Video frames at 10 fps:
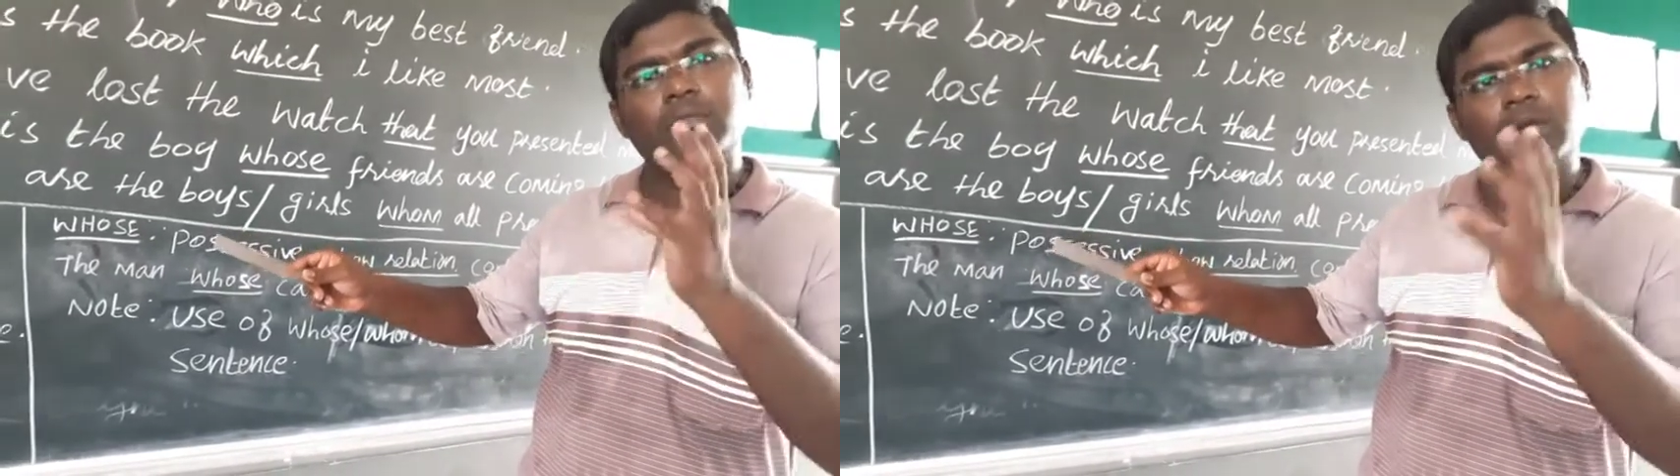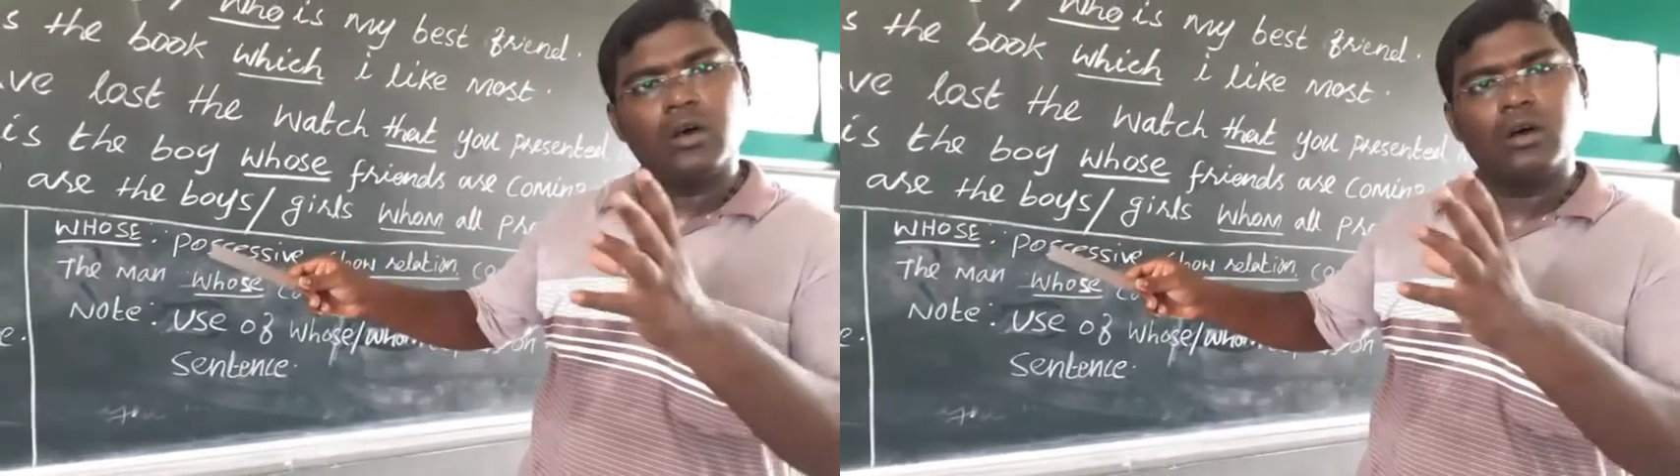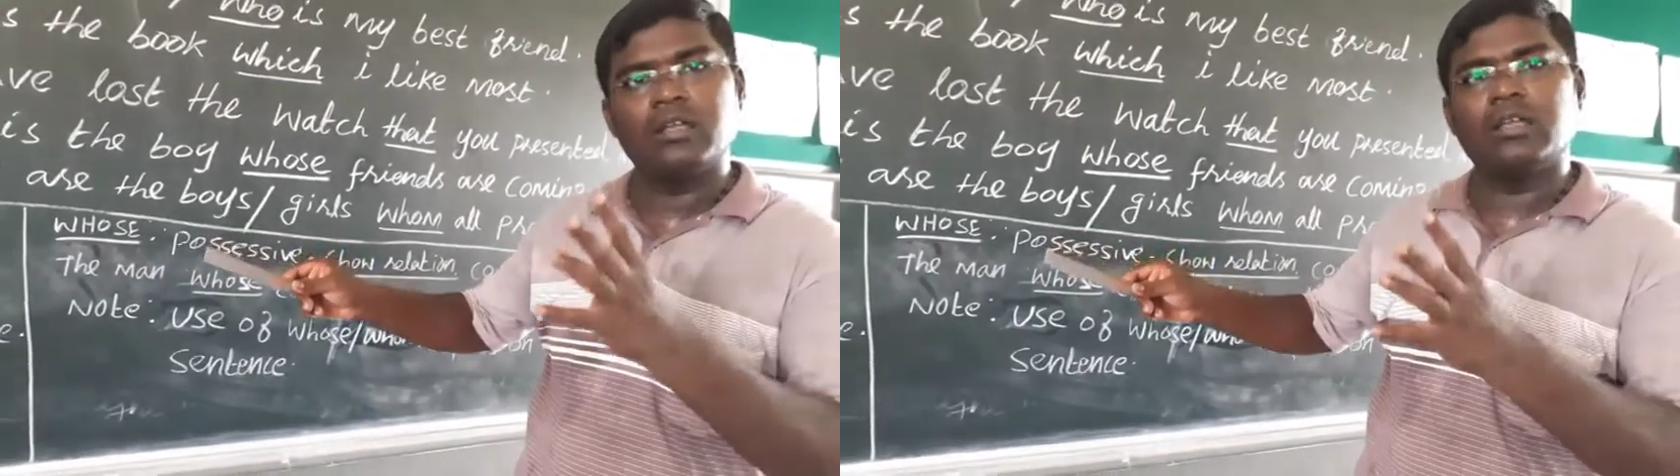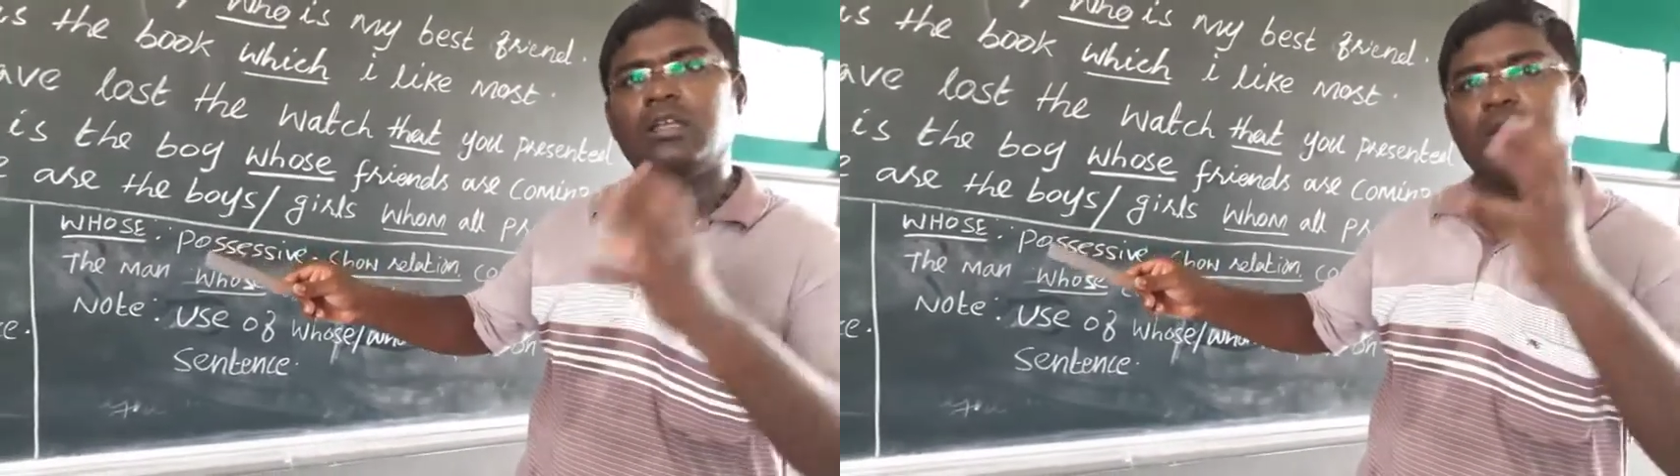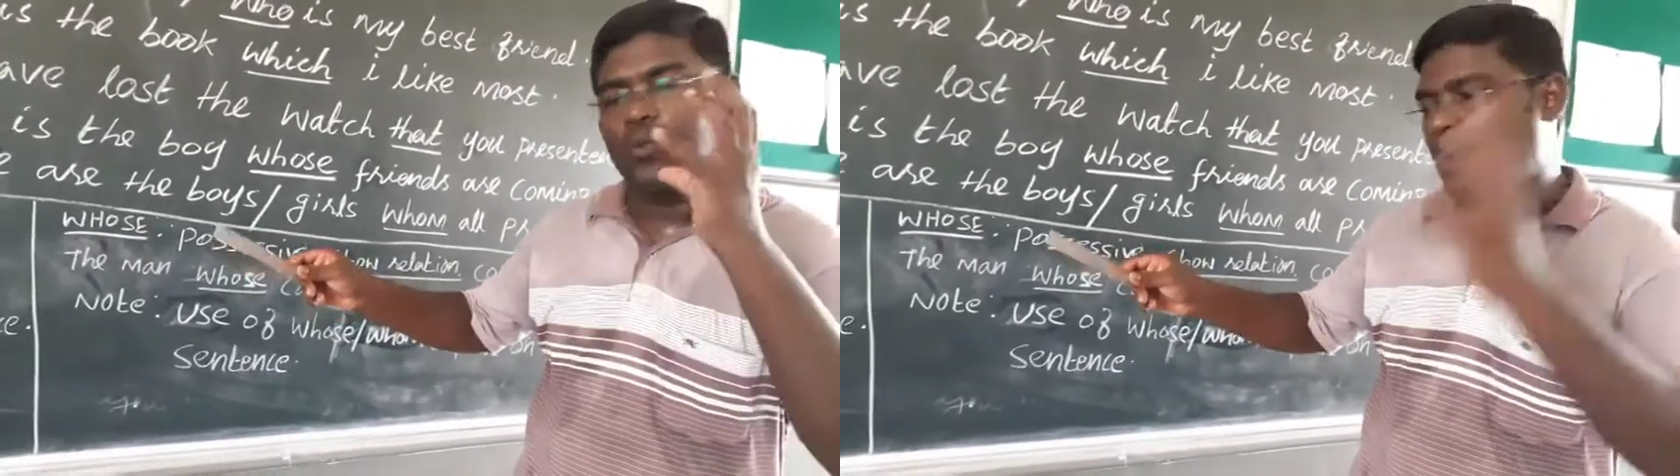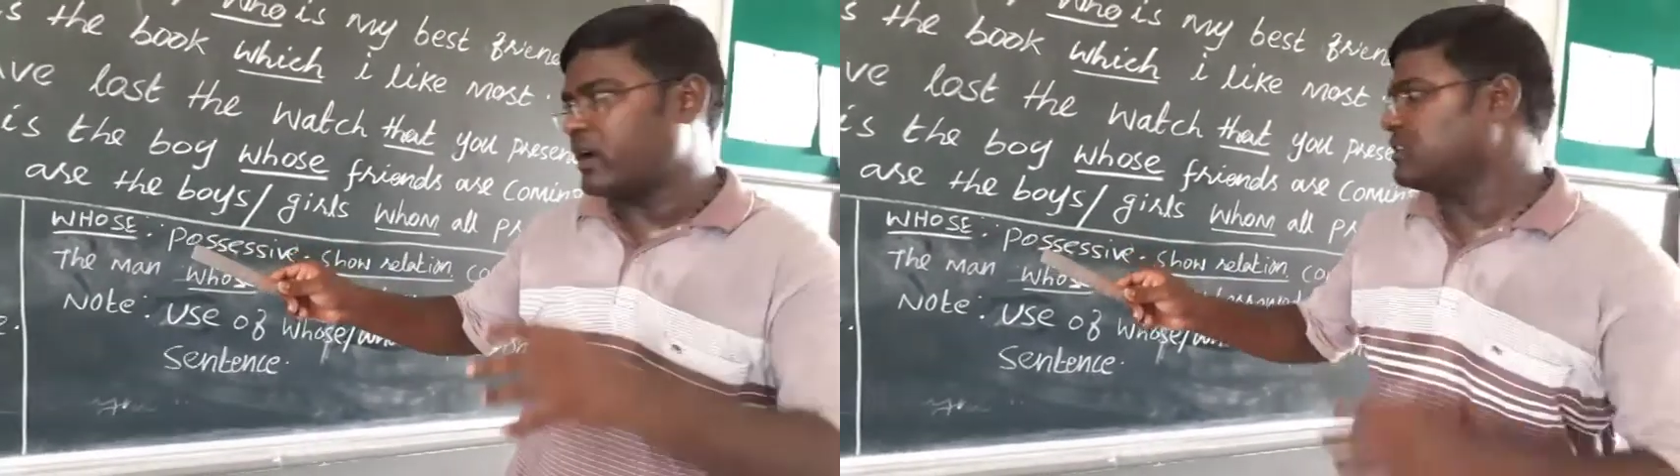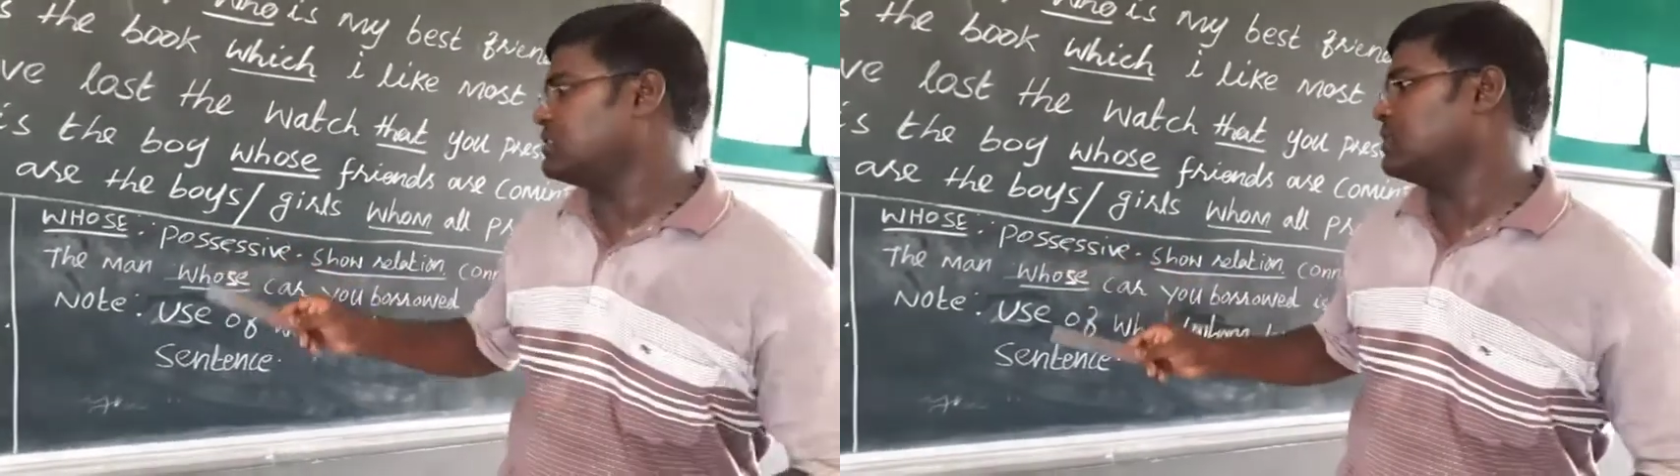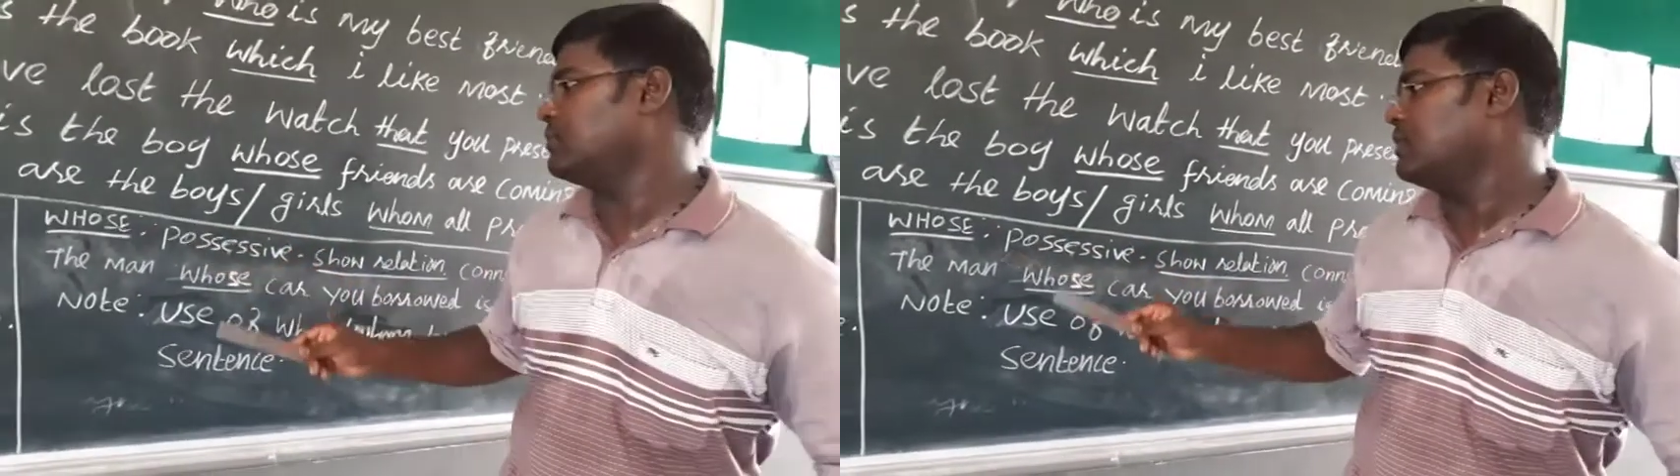belonging, ownership.